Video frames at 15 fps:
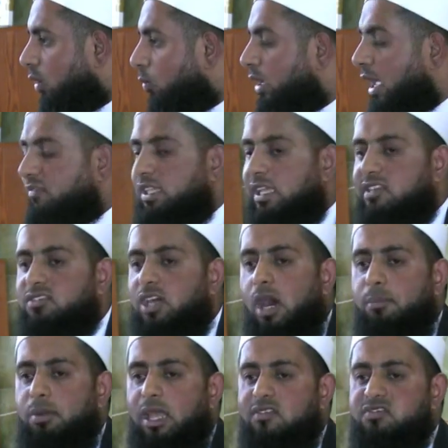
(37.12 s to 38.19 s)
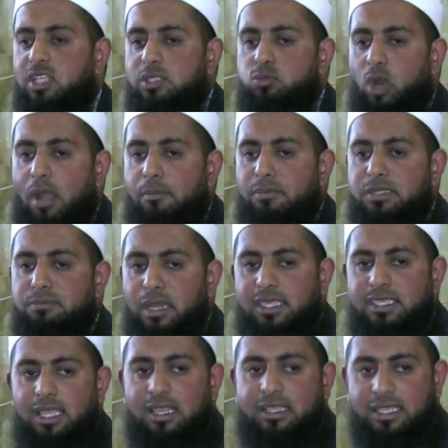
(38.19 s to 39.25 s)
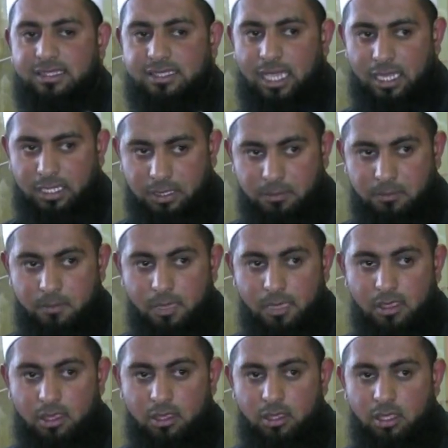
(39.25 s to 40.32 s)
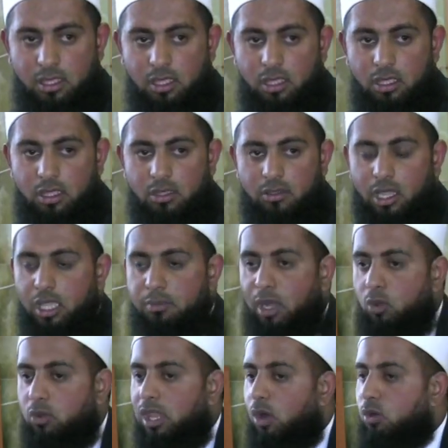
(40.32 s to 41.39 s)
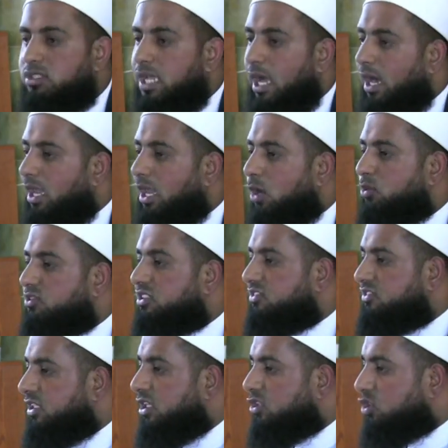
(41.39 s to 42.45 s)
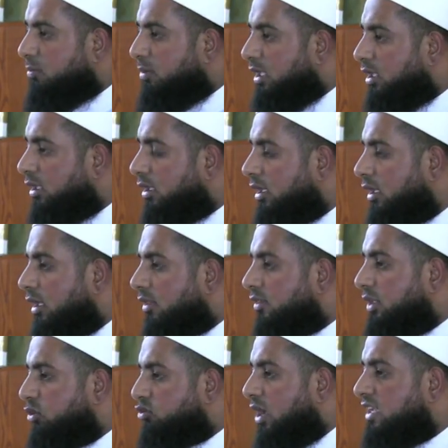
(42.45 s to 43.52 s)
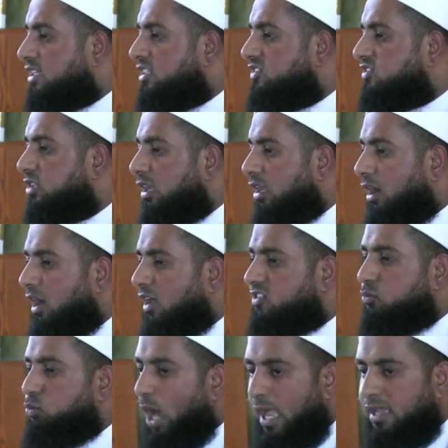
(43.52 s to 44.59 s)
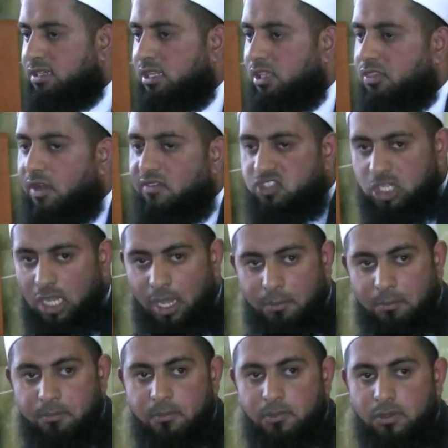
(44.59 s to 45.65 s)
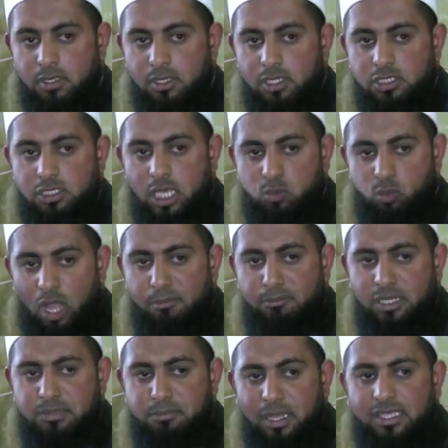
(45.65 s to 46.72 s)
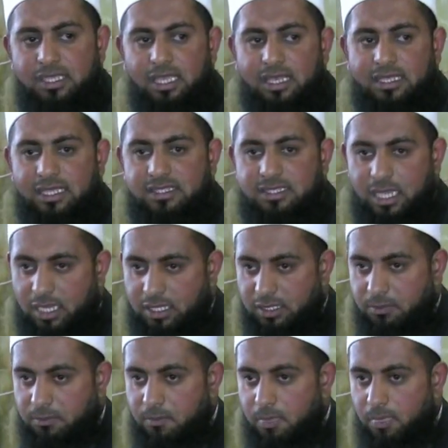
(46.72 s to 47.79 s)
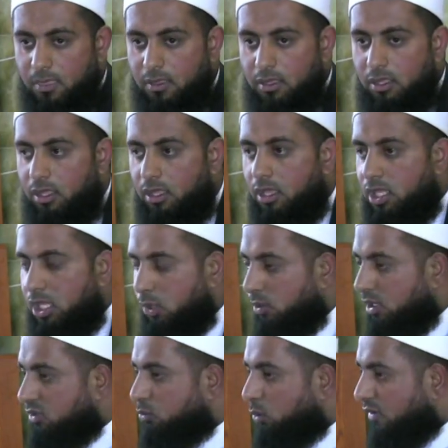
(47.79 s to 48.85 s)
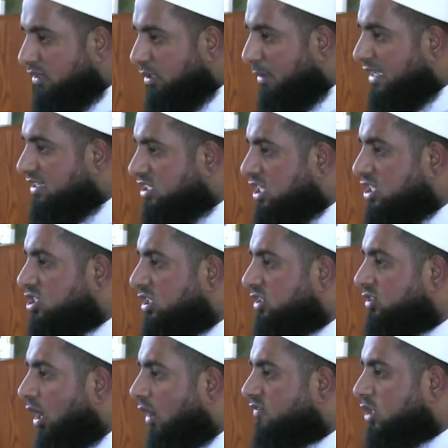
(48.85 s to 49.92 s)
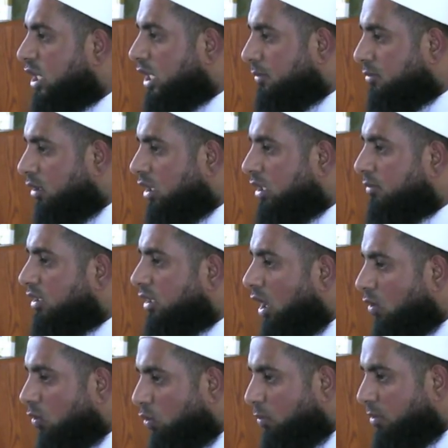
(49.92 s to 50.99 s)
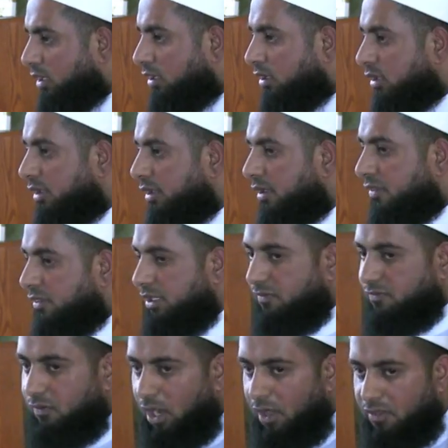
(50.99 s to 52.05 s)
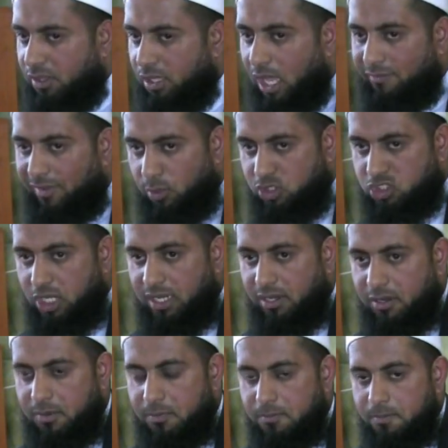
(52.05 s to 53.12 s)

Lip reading: We have the example of Shaykh Muhammad al-Kattani. Rahimahullah ta'ala was considered to be the greatest last muhaddith of Sham. Shaykh Muhammad al-Kattani. He was one of the main teachers of Shaykh Ibrahim al-Yaqoubi, the father of our Shaykh.